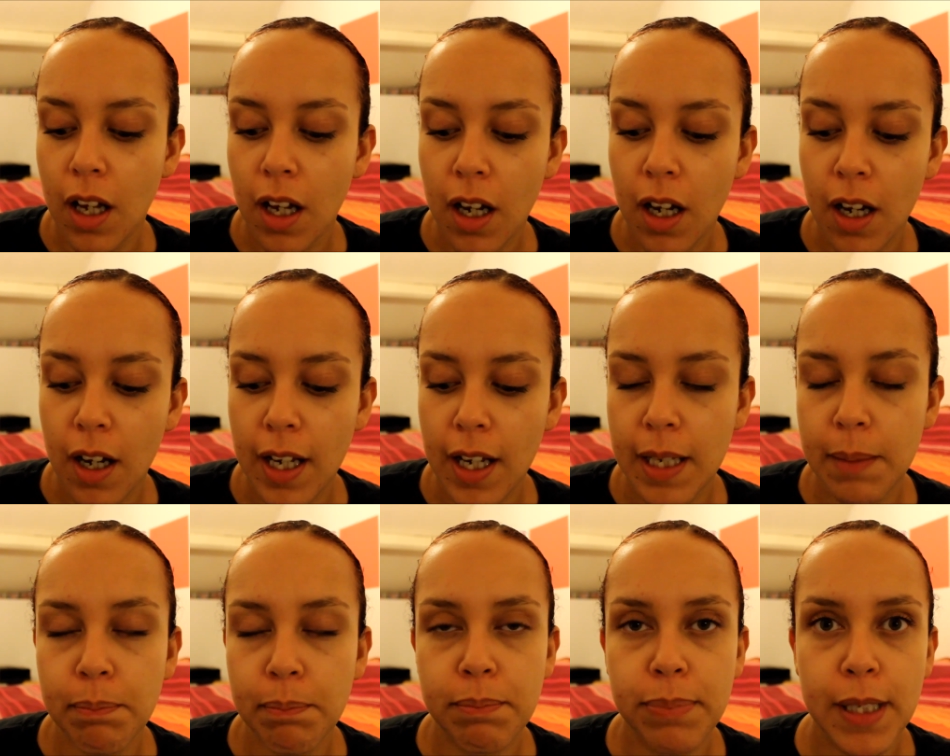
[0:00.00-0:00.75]
uh,
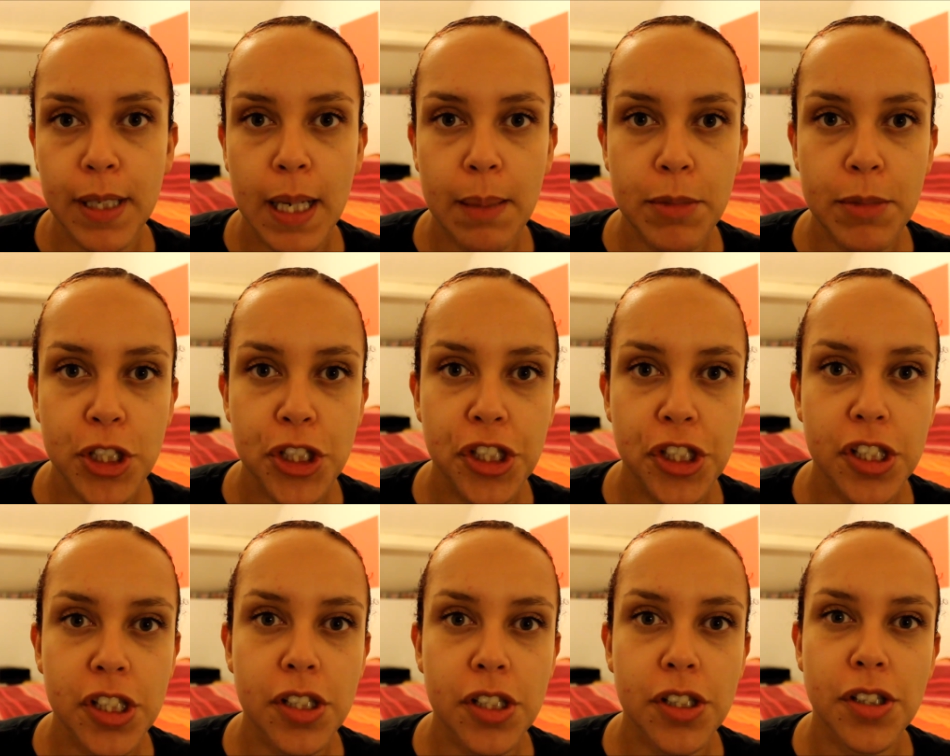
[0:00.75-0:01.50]
in
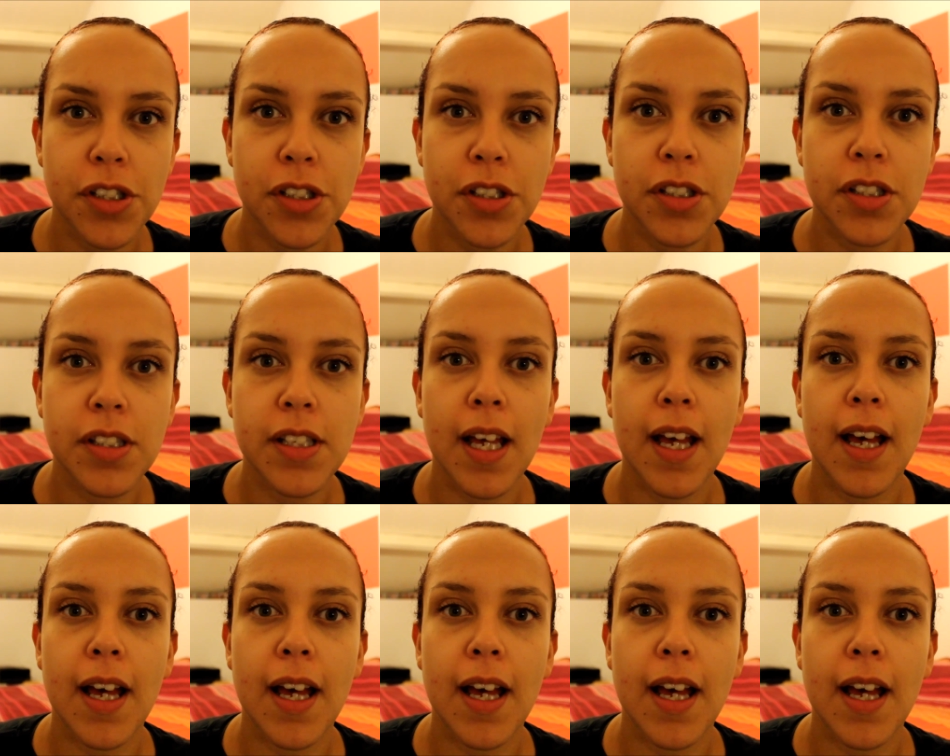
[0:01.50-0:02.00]
blemishes,